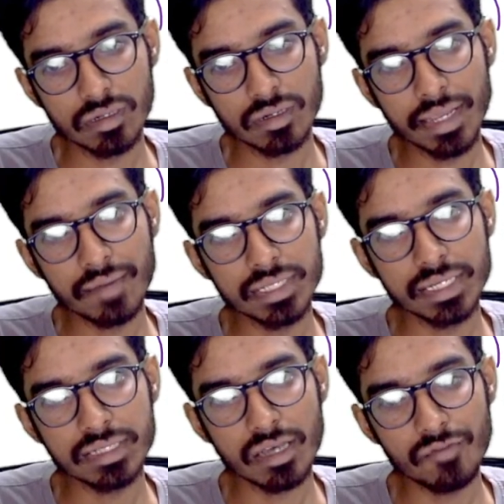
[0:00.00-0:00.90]

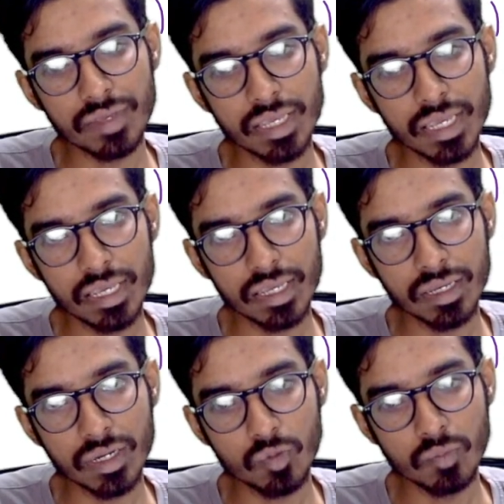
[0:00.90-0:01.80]
divergence of A
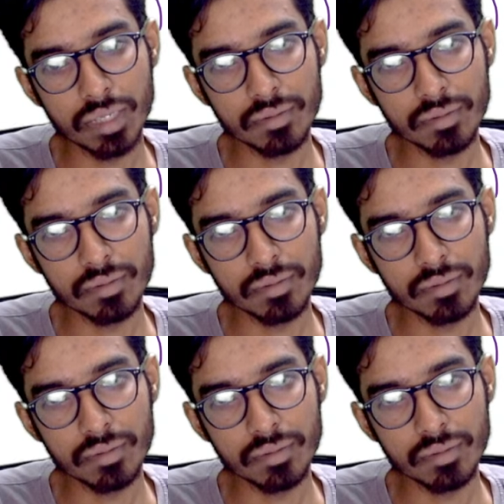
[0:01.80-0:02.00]
into B.